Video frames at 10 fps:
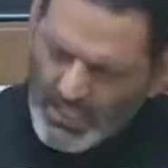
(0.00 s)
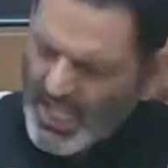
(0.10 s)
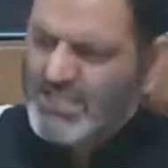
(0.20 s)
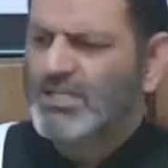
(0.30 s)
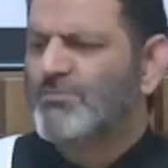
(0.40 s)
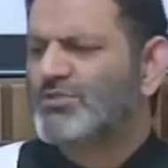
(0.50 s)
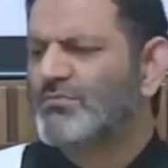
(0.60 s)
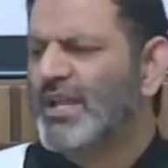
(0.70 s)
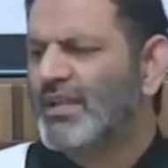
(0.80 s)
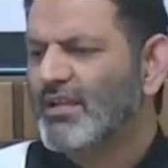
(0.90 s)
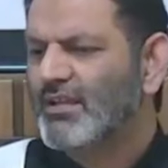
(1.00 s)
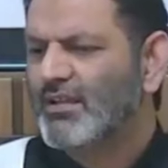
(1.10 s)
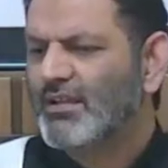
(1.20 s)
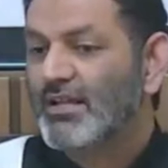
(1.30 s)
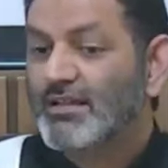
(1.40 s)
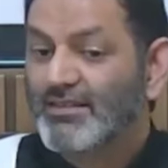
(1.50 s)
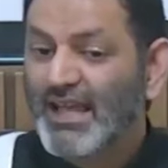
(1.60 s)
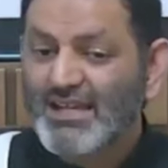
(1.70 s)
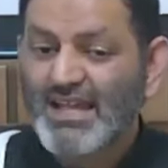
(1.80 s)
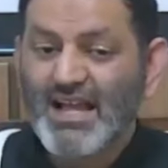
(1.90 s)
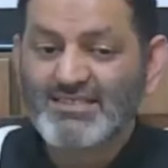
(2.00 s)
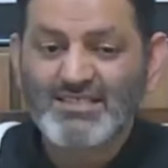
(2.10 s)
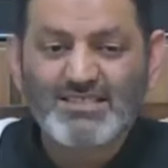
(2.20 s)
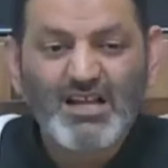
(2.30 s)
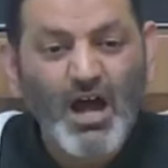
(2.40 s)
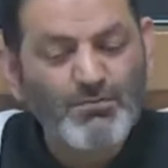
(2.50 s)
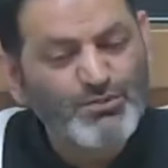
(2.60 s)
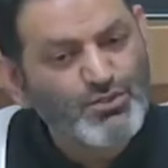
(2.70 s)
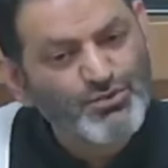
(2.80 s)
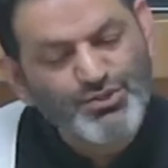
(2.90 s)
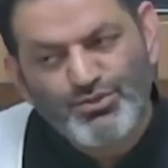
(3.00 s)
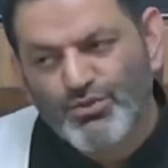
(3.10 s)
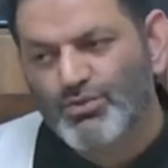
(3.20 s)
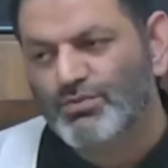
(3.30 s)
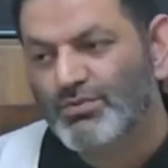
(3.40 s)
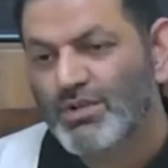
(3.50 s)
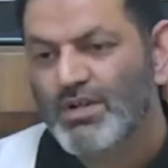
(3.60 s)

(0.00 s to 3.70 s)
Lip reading: has come to me that hasn't come to you.